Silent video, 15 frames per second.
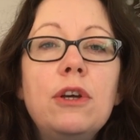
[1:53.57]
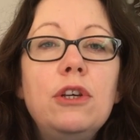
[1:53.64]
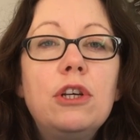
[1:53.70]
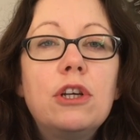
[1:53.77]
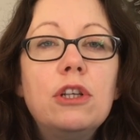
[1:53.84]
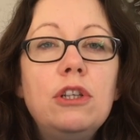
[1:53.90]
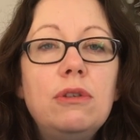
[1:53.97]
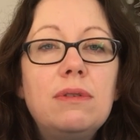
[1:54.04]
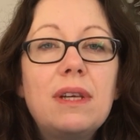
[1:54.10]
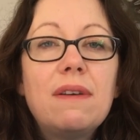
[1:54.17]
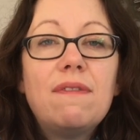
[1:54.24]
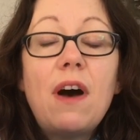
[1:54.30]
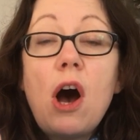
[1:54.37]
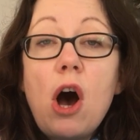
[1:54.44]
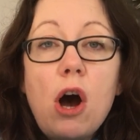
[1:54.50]
You can use
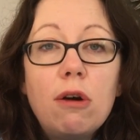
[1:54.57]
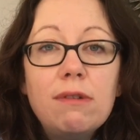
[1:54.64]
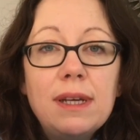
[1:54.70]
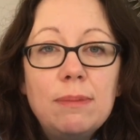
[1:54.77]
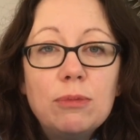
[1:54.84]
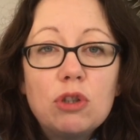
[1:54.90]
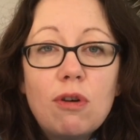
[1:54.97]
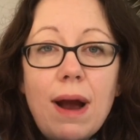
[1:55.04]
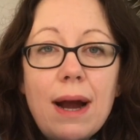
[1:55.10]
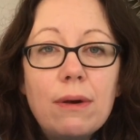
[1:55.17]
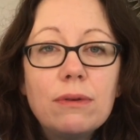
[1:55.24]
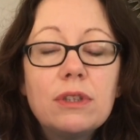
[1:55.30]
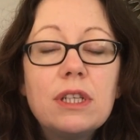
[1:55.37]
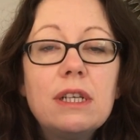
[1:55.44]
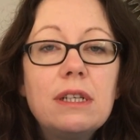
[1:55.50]
it for harem
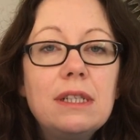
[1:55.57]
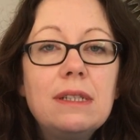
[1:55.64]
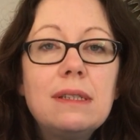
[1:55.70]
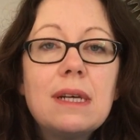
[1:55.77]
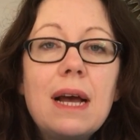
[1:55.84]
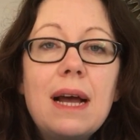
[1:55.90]
trousers,